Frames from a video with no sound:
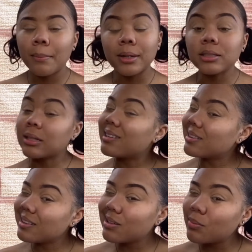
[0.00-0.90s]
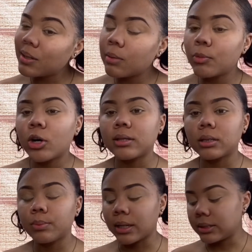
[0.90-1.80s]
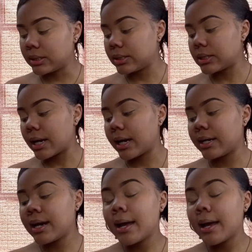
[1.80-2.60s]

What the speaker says: but it's a little bit more on the pricey side.